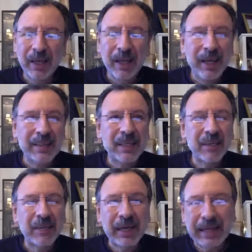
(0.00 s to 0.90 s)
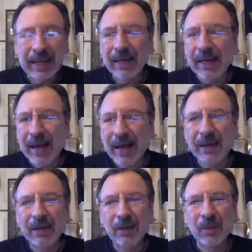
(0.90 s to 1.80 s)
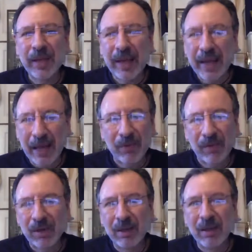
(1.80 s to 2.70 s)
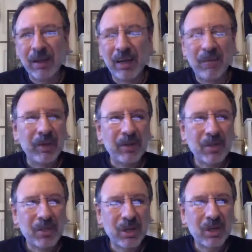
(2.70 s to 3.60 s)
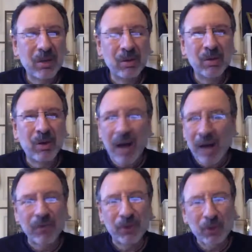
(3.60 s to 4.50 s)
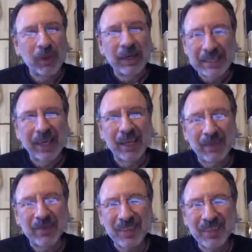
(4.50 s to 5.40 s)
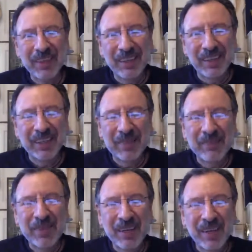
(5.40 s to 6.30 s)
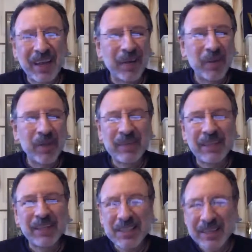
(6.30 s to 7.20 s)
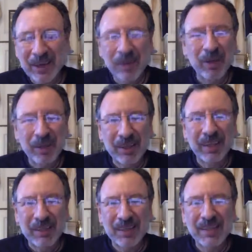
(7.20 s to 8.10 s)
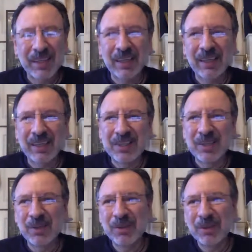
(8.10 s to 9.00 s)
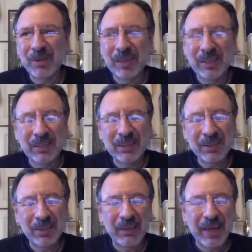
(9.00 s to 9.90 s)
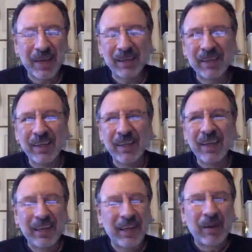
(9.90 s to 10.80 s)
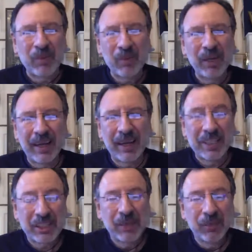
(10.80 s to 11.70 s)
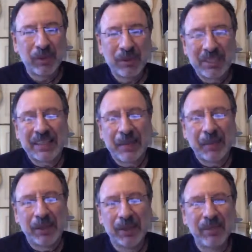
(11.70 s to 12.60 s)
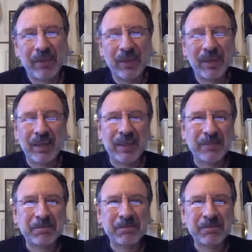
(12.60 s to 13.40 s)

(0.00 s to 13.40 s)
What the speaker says: and say, my God, how could we ever have been so awful to ourselves? How could we have done these terrible things to humanity and not realize, just live with them, just accepted them?